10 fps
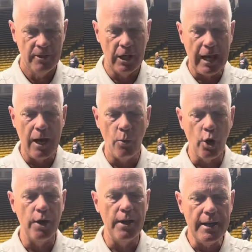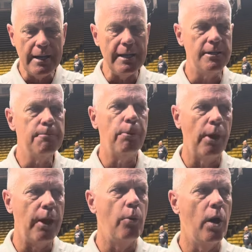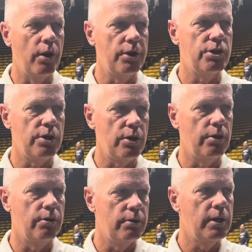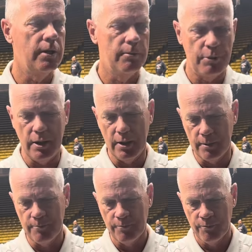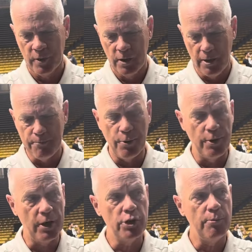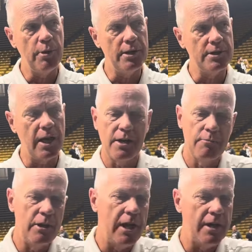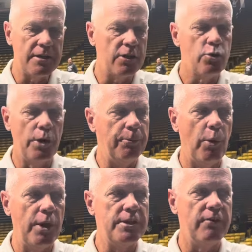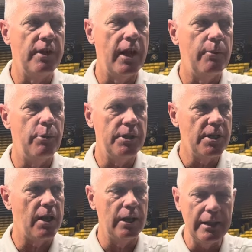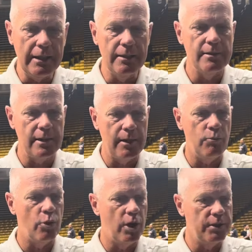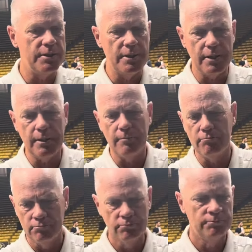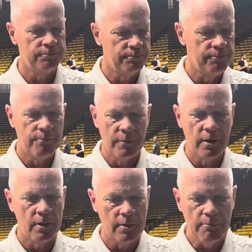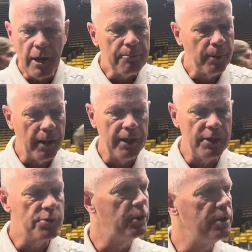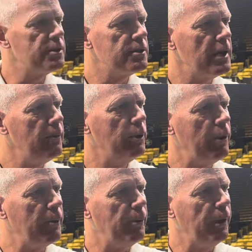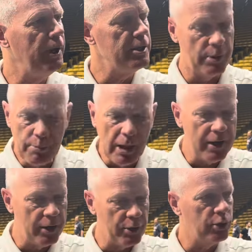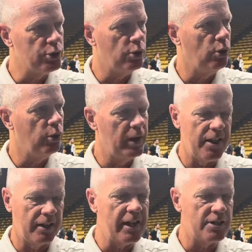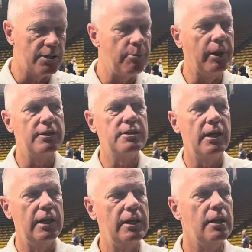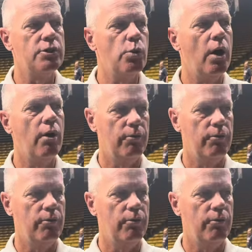guy we're going to need to play well this year and be a production-based guy. It doesn't mean he has to get 20 points every night, but he's got to lead the team, run the team, make plays when he's able to make plays, but play under control. And I think that's the biggest thing he does well.